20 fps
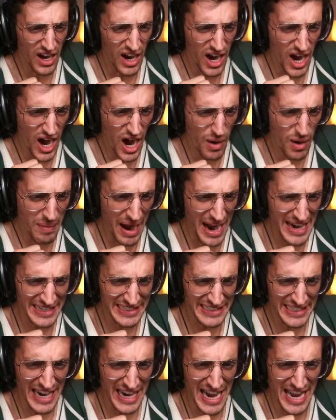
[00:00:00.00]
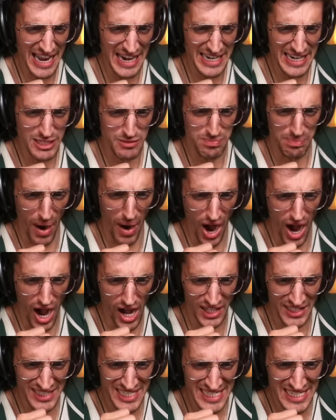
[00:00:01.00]
Oh, oh my man. God, his
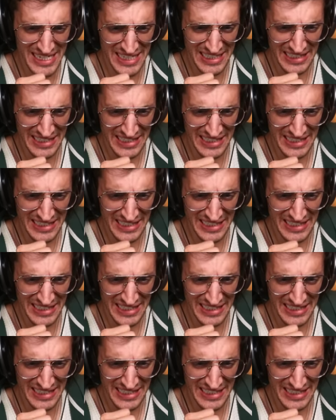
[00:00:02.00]
balls!